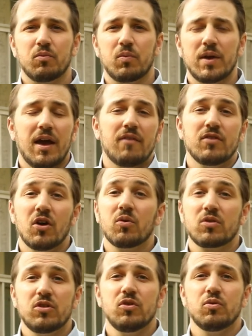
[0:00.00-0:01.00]
We have no
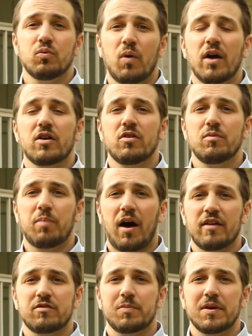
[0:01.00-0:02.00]
clue what could
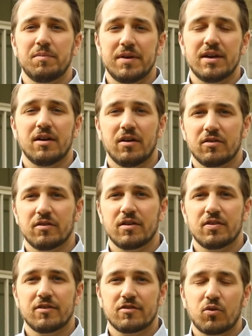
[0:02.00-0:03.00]
possibly be
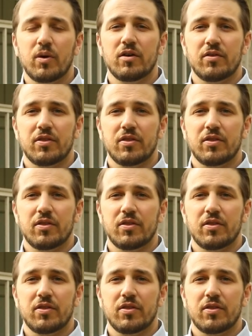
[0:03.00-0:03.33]
underneath the soil